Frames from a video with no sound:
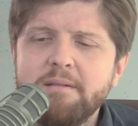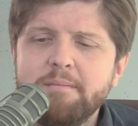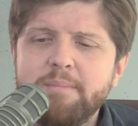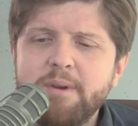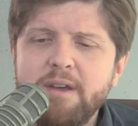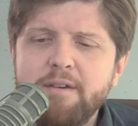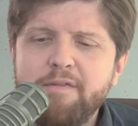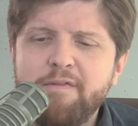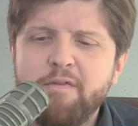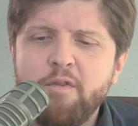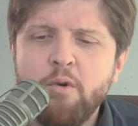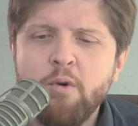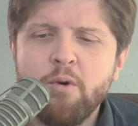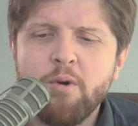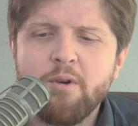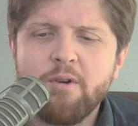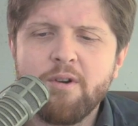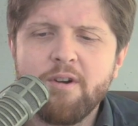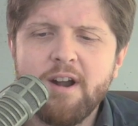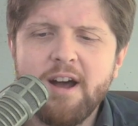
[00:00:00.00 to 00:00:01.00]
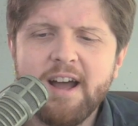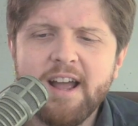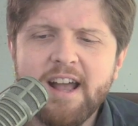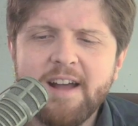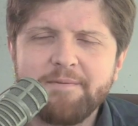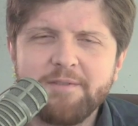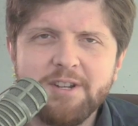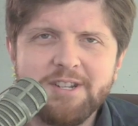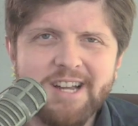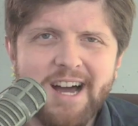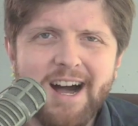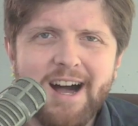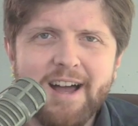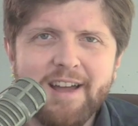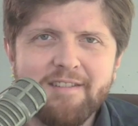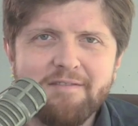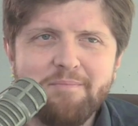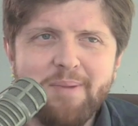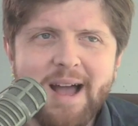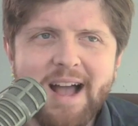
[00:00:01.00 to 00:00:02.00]
before I have to
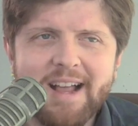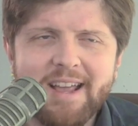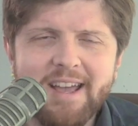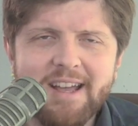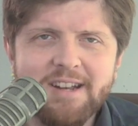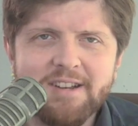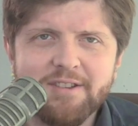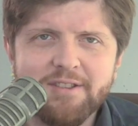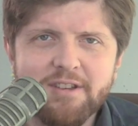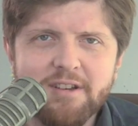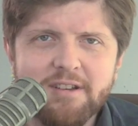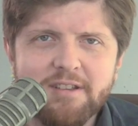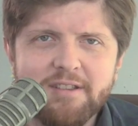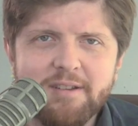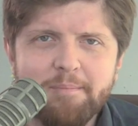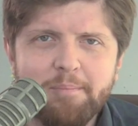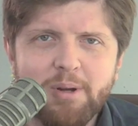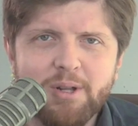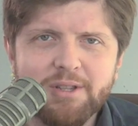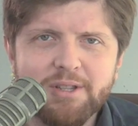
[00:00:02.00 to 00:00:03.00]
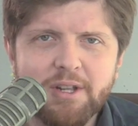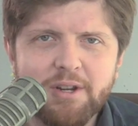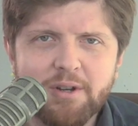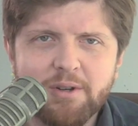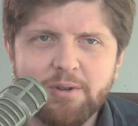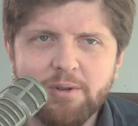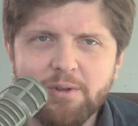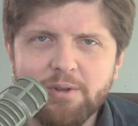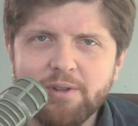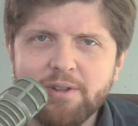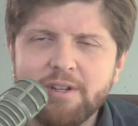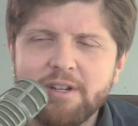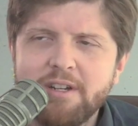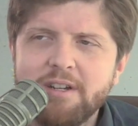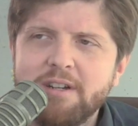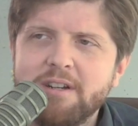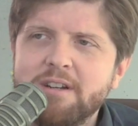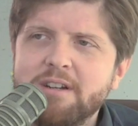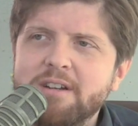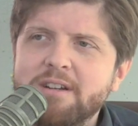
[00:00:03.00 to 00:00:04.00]
dive back into the, the political
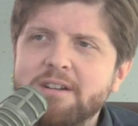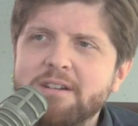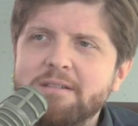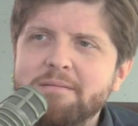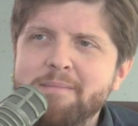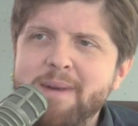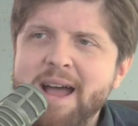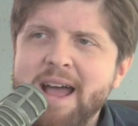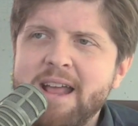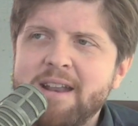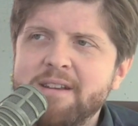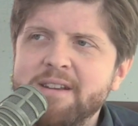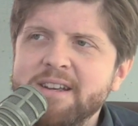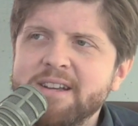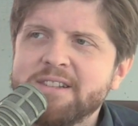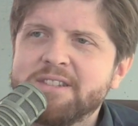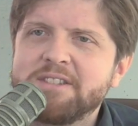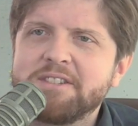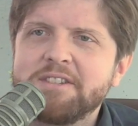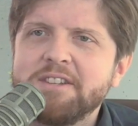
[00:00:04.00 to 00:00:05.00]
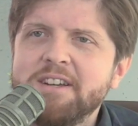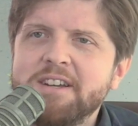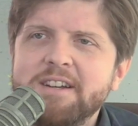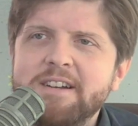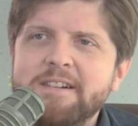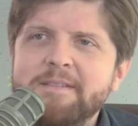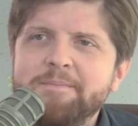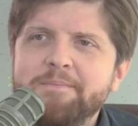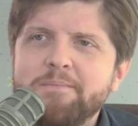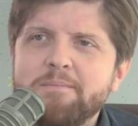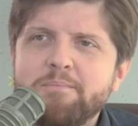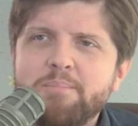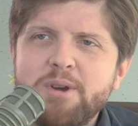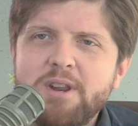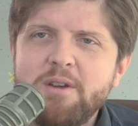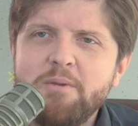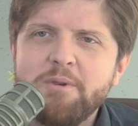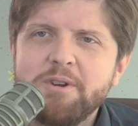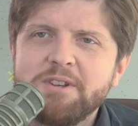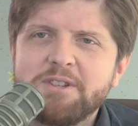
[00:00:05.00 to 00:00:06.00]
madness.
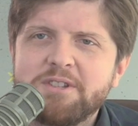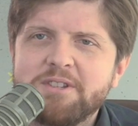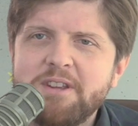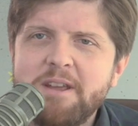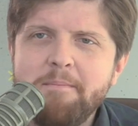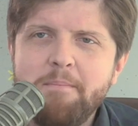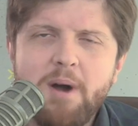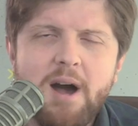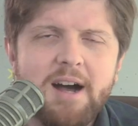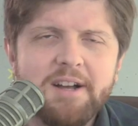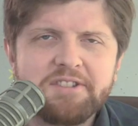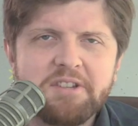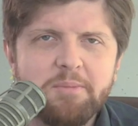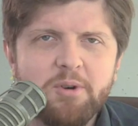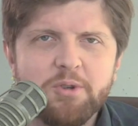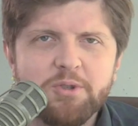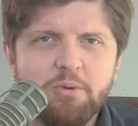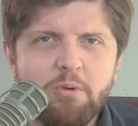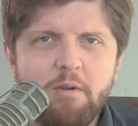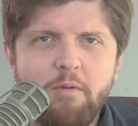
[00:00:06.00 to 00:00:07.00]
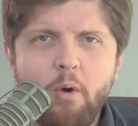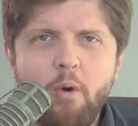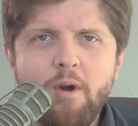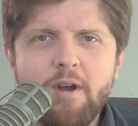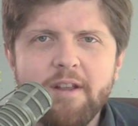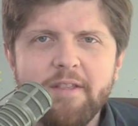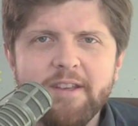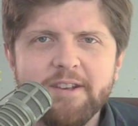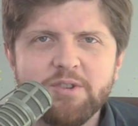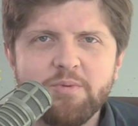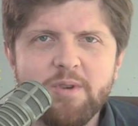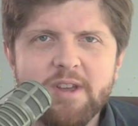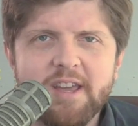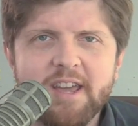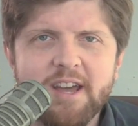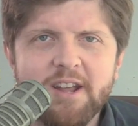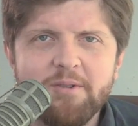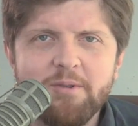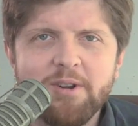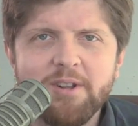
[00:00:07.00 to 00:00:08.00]
But it was impossible to avoid this
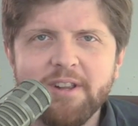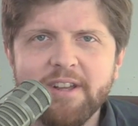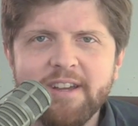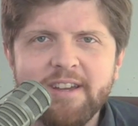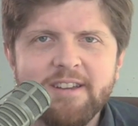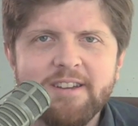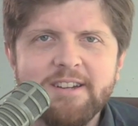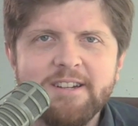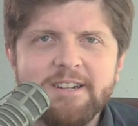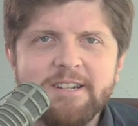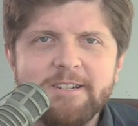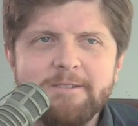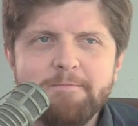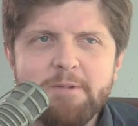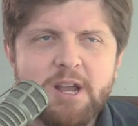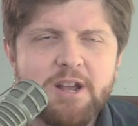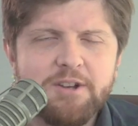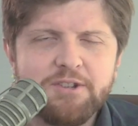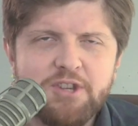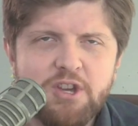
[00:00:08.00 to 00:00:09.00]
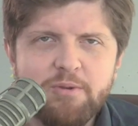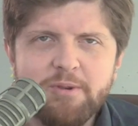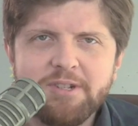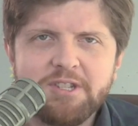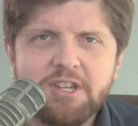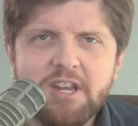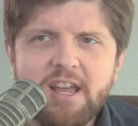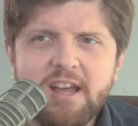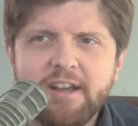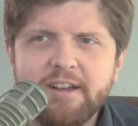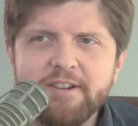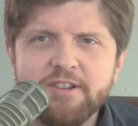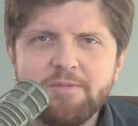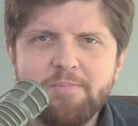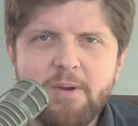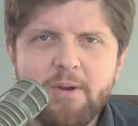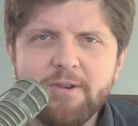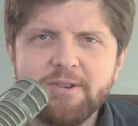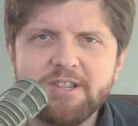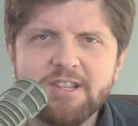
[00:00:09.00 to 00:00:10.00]
weekend, really because you would see a
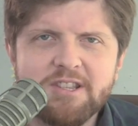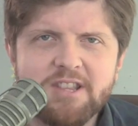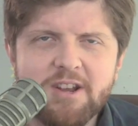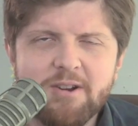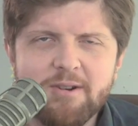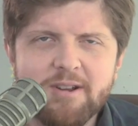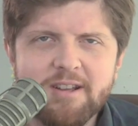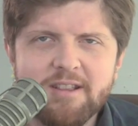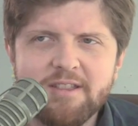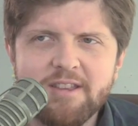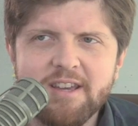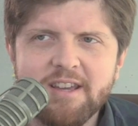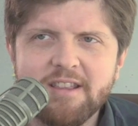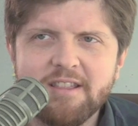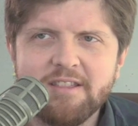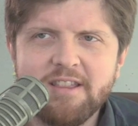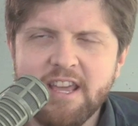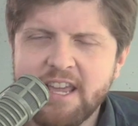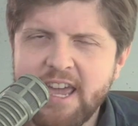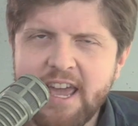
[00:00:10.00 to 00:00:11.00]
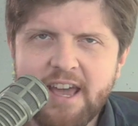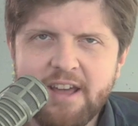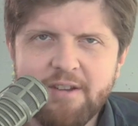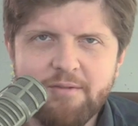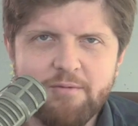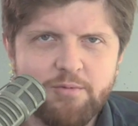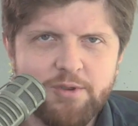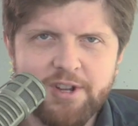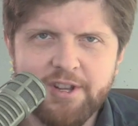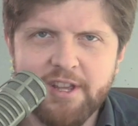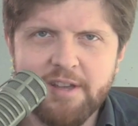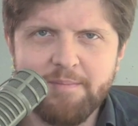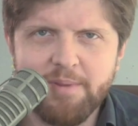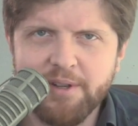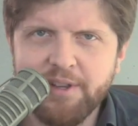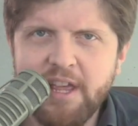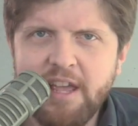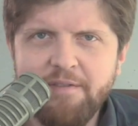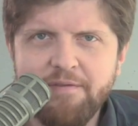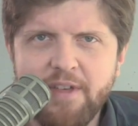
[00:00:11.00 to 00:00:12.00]
conspiracy theory and think they can't really
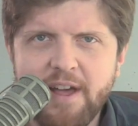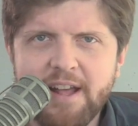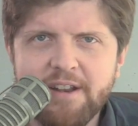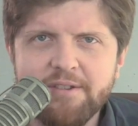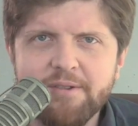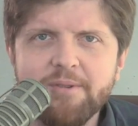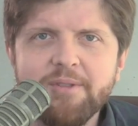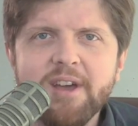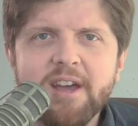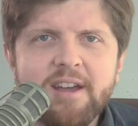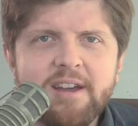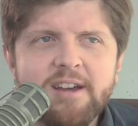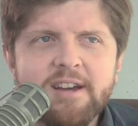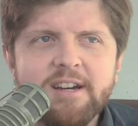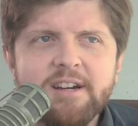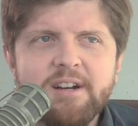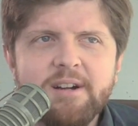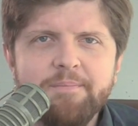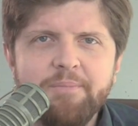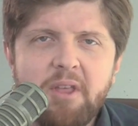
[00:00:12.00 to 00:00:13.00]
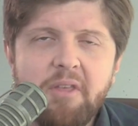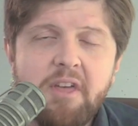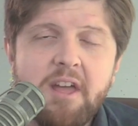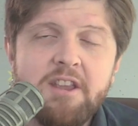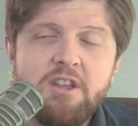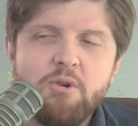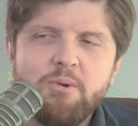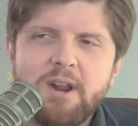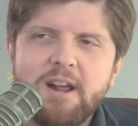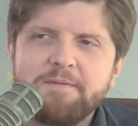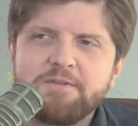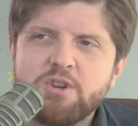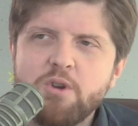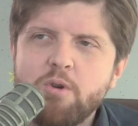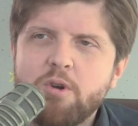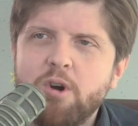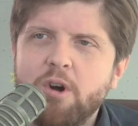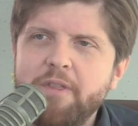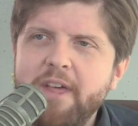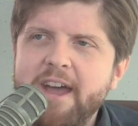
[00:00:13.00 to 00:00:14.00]
believe that, do they? And then you would have so
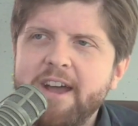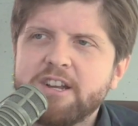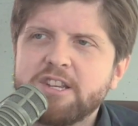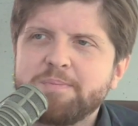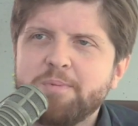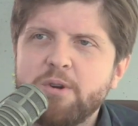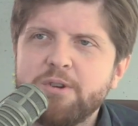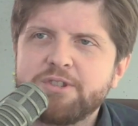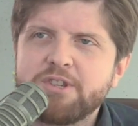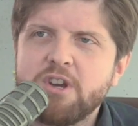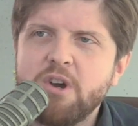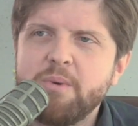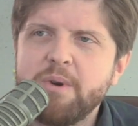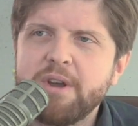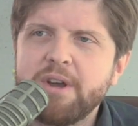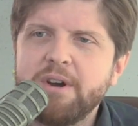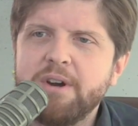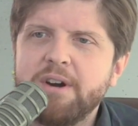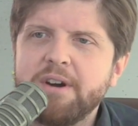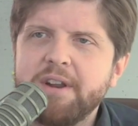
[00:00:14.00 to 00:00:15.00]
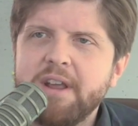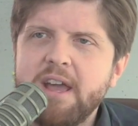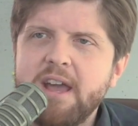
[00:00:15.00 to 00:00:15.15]
called experts going on